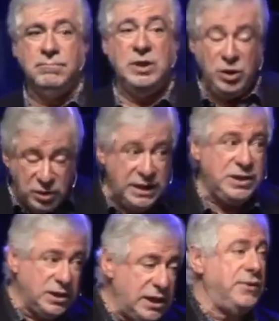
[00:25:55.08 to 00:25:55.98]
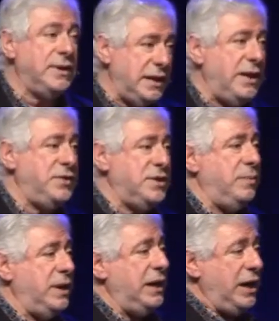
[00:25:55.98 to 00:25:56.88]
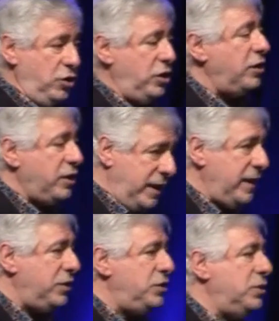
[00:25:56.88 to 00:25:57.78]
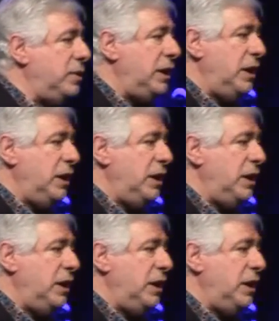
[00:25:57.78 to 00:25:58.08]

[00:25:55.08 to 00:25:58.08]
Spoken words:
You need to go and love somebody, and you don't know how to do it.